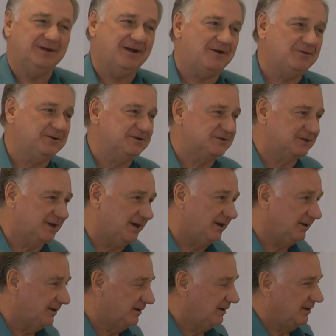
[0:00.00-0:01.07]
They always
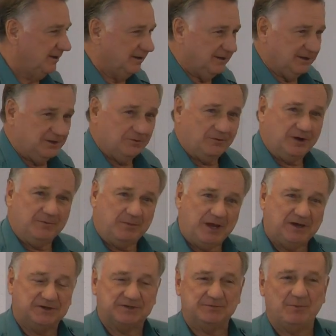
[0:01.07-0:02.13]
say, you want to
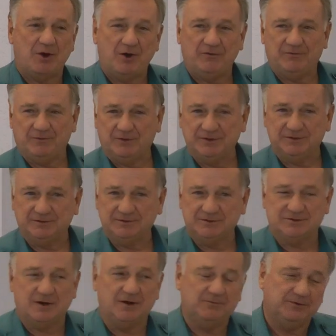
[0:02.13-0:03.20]
make a small fortune,
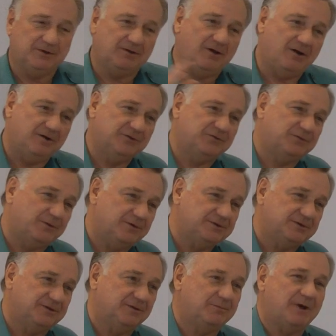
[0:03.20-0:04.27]
start with a large
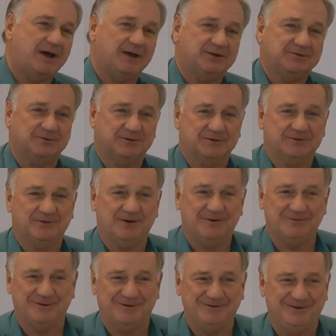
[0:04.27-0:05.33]
fortune and buy a tourist
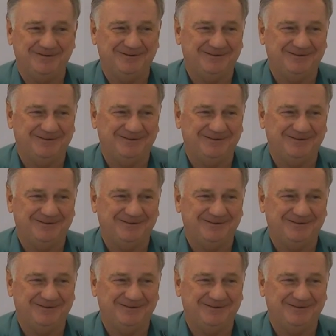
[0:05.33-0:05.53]
railroad.